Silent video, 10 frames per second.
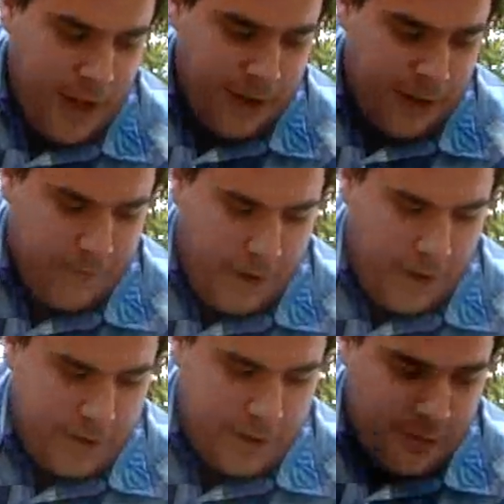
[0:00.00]
The
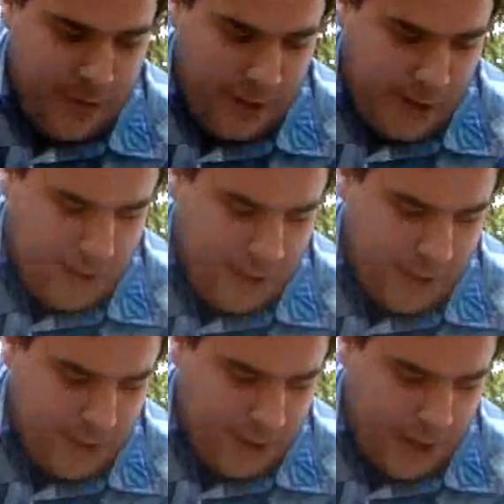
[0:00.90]
voltage
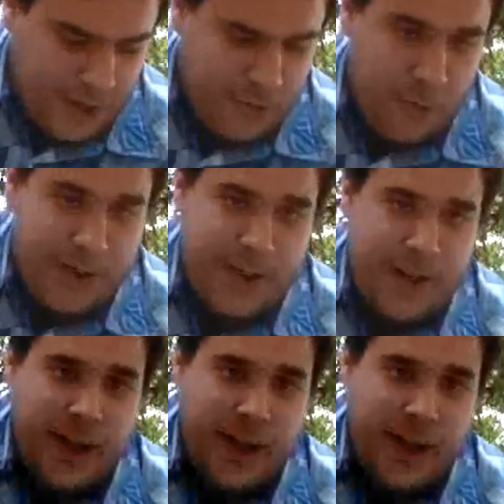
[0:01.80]
regulator is what